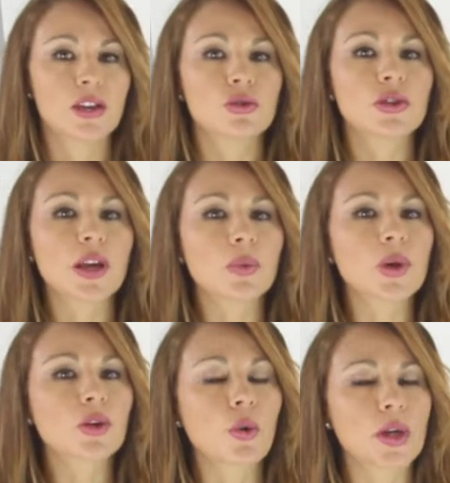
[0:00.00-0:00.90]
Today
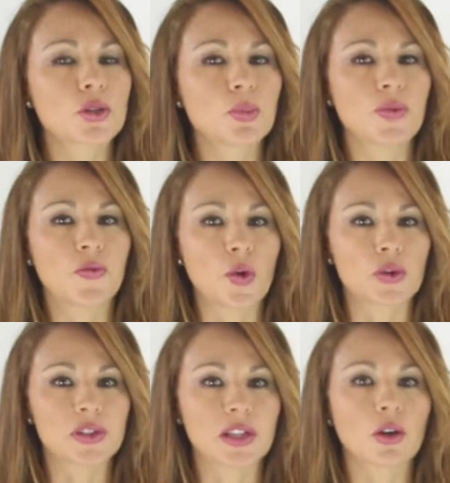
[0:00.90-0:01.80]
we're going to be
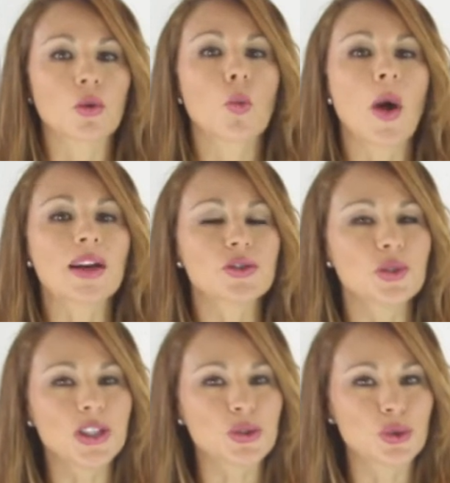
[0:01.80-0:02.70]
focusing on what you
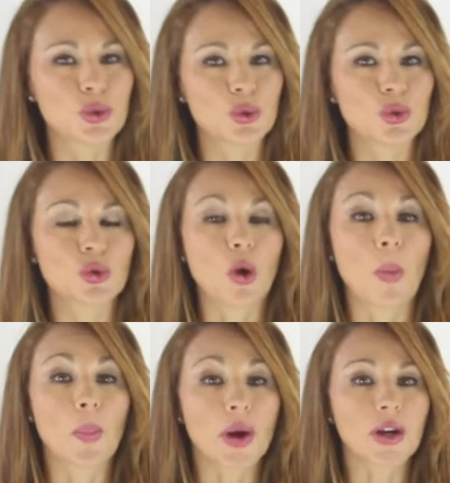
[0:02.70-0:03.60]
need to do to
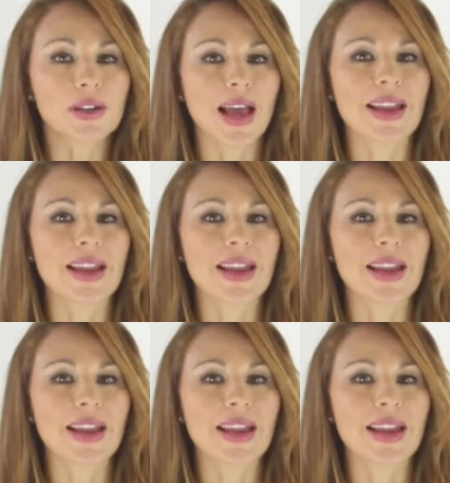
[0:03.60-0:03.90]
convert